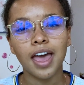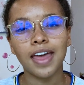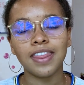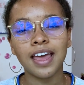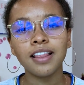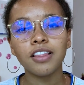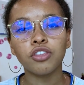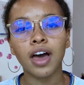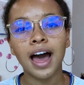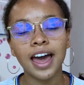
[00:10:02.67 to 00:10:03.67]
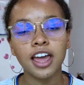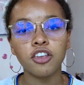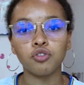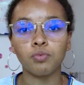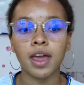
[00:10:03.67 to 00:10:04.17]
And then the
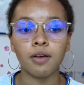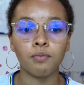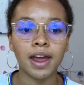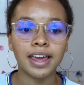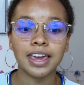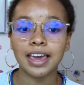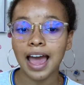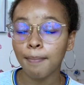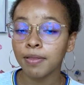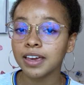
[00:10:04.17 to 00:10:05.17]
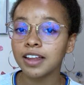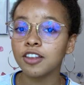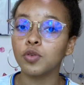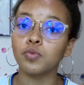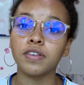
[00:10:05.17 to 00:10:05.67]
highest ranking applicants
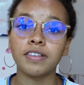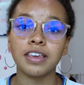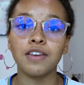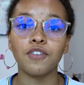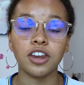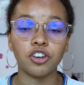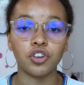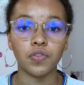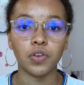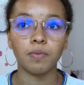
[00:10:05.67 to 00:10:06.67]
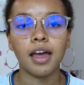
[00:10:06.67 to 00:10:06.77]
will receive an interview.